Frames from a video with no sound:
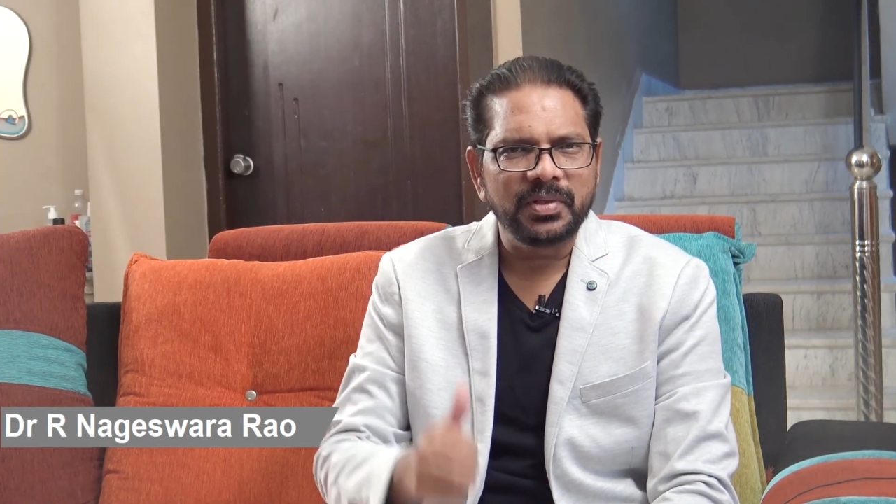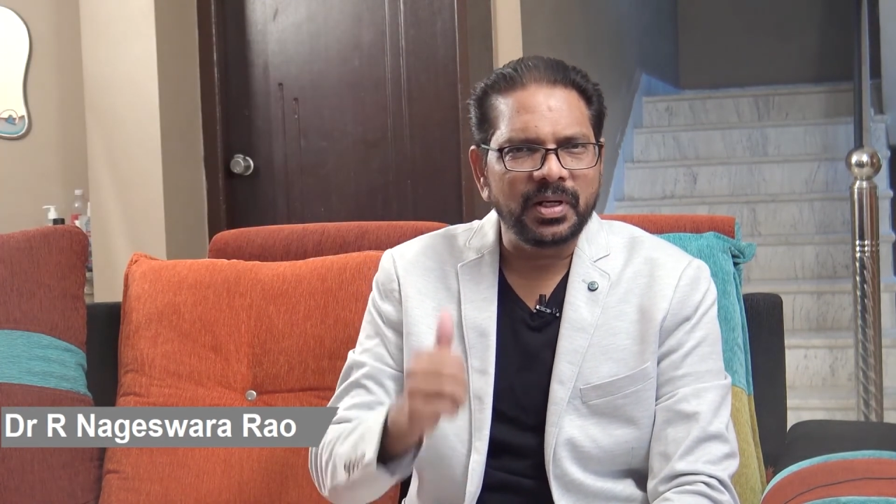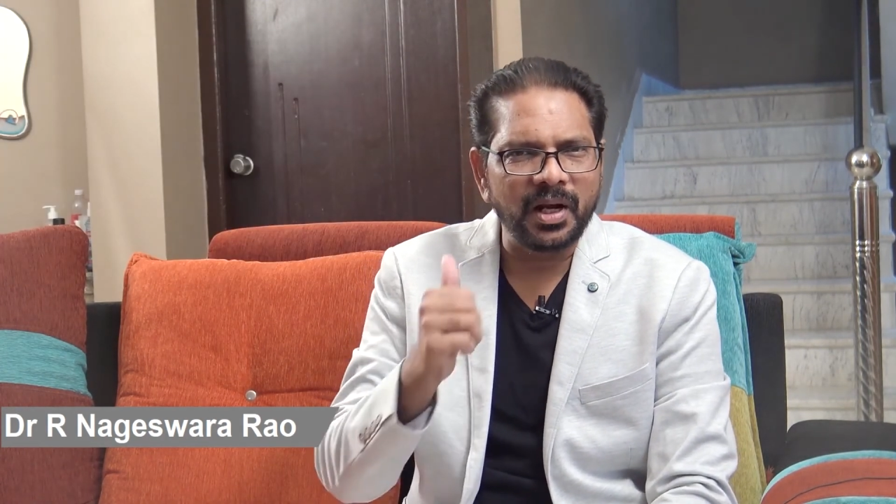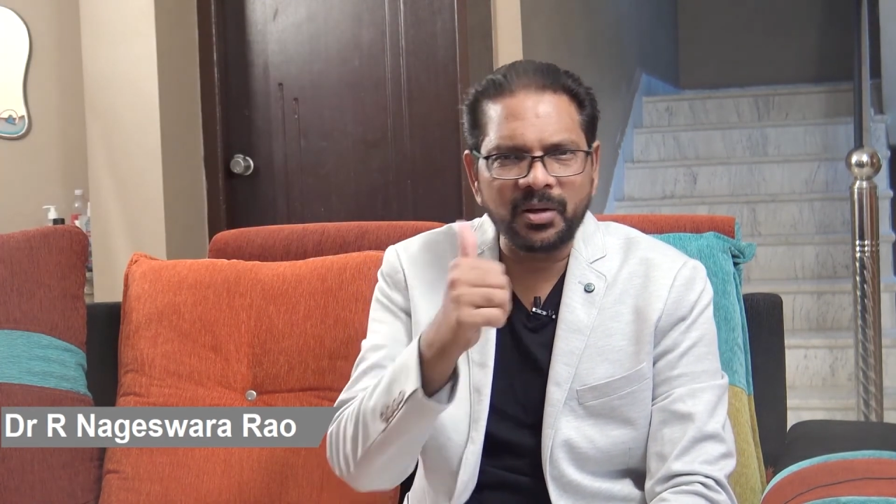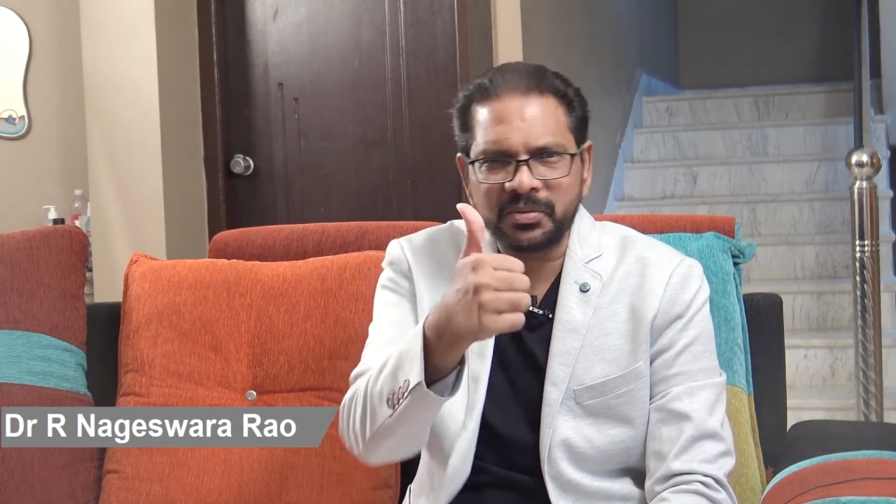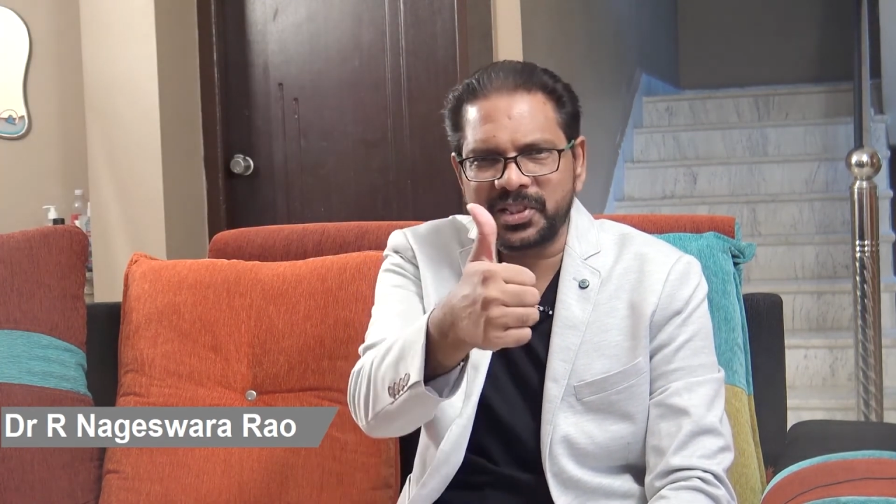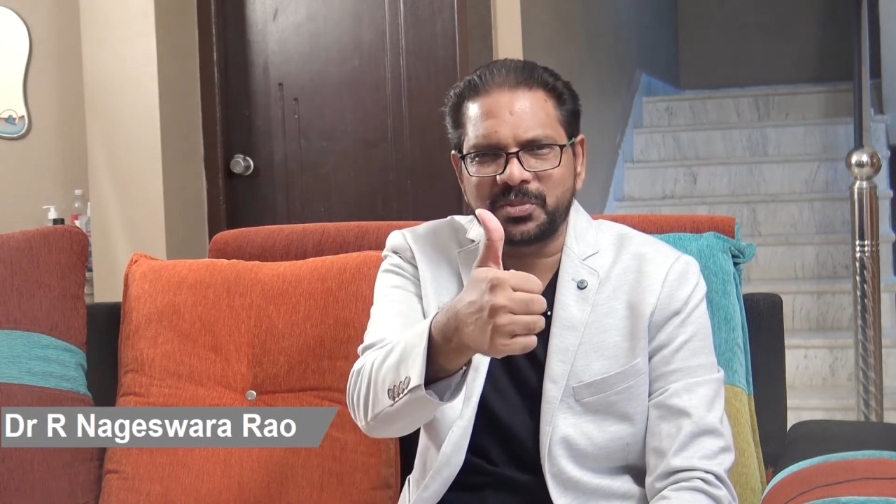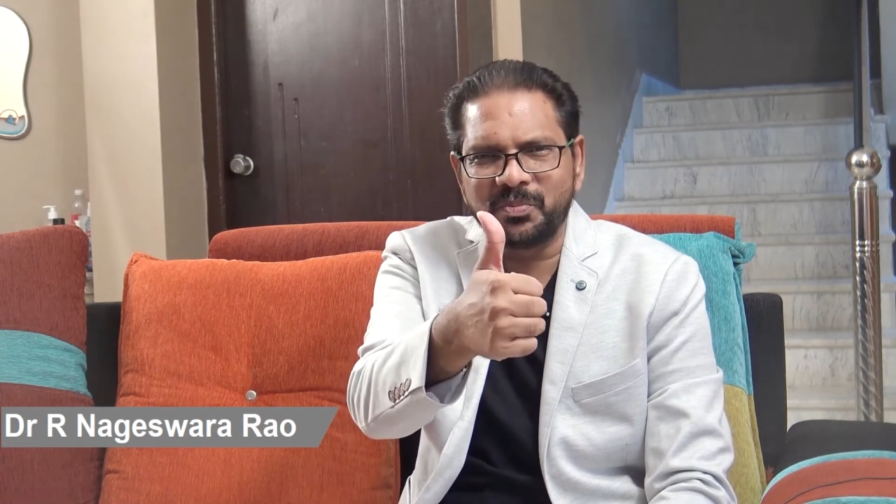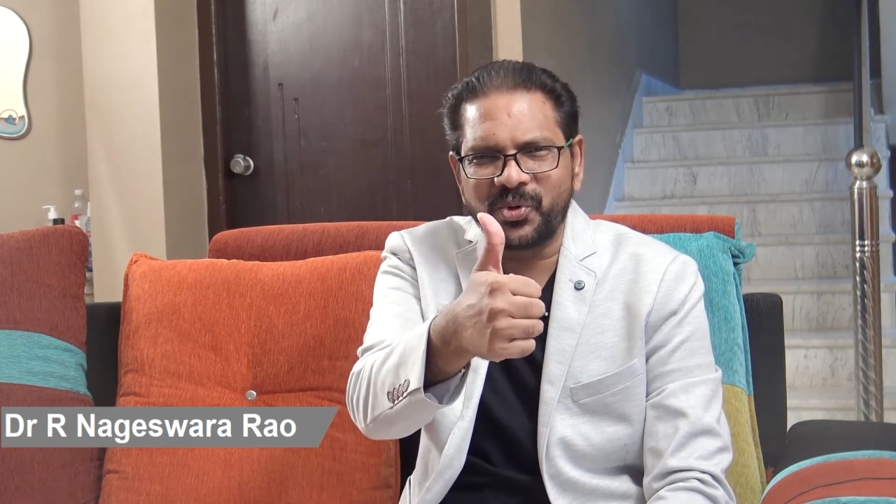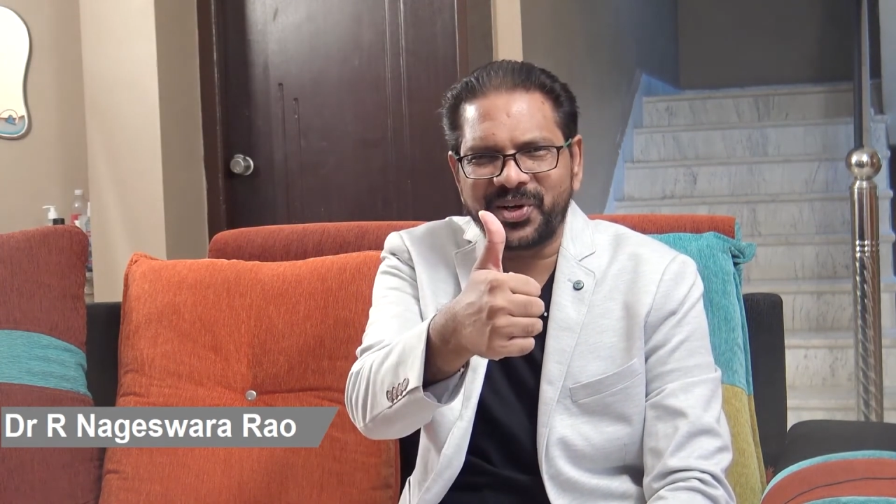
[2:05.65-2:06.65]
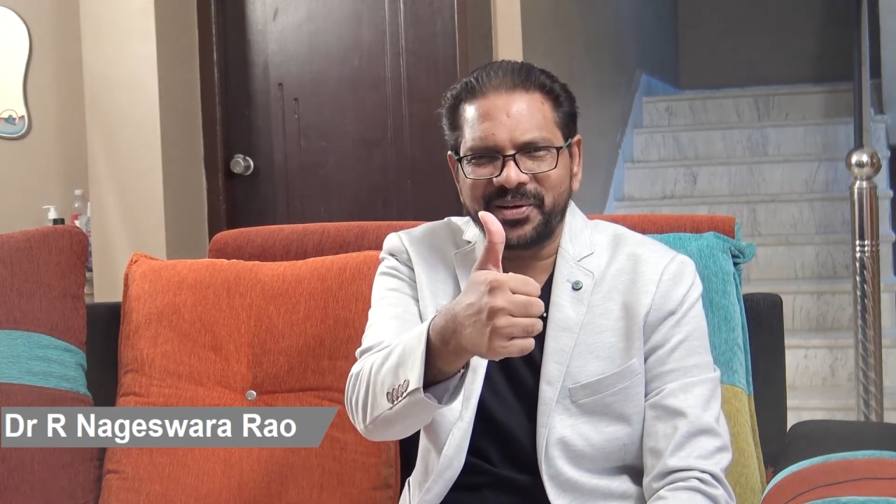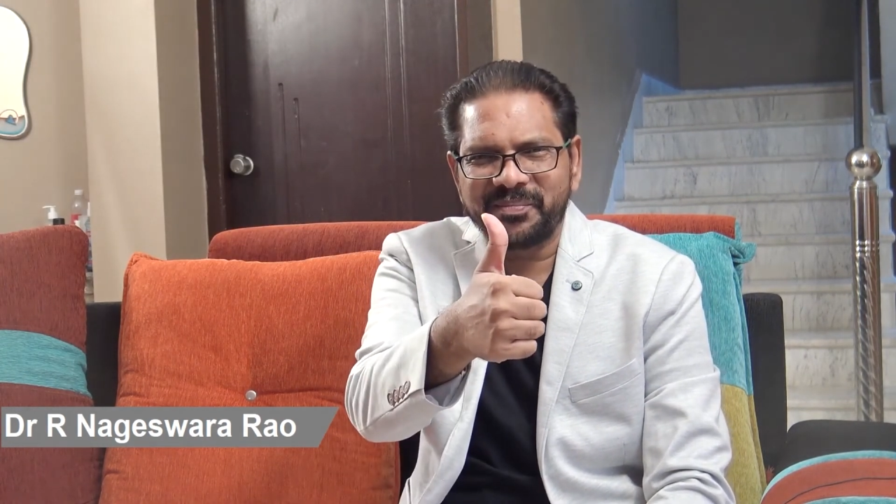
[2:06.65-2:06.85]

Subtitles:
love this book.